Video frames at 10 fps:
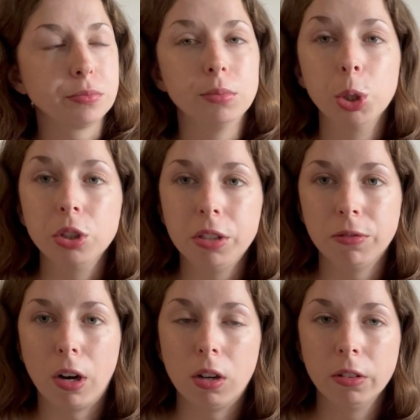early
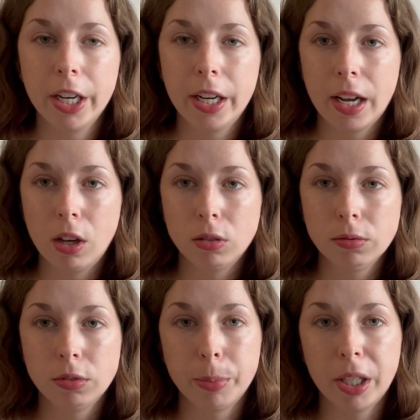fall right now,
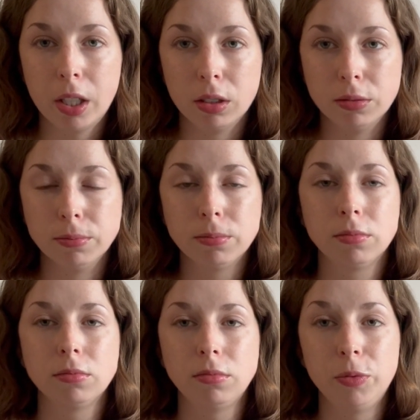depending on
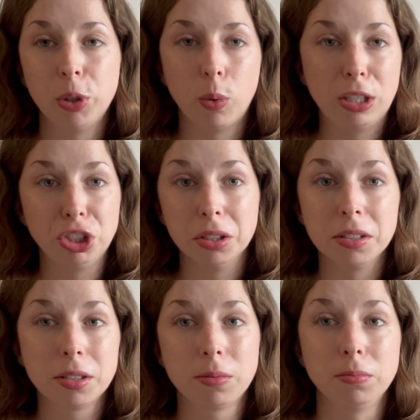if you're watching
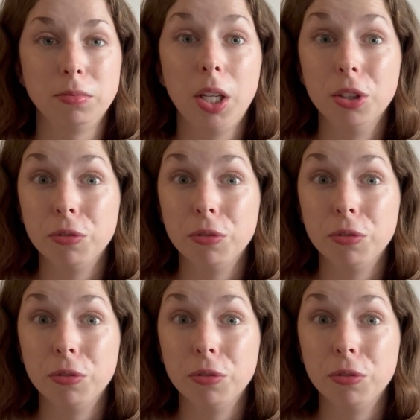this in the